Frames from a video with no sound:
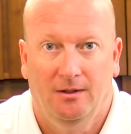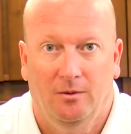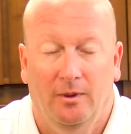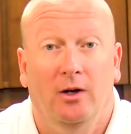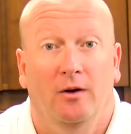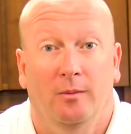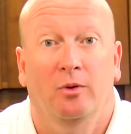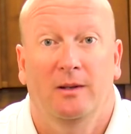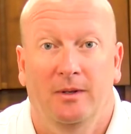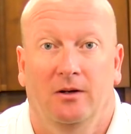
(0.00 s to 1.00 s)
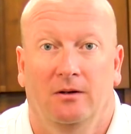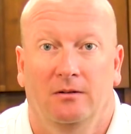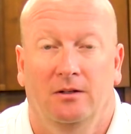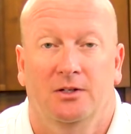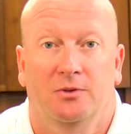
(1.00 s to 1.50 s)
We are the premier
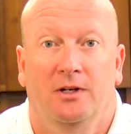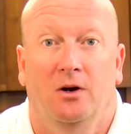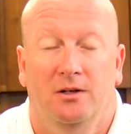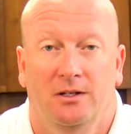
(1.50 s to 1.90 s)
luxury car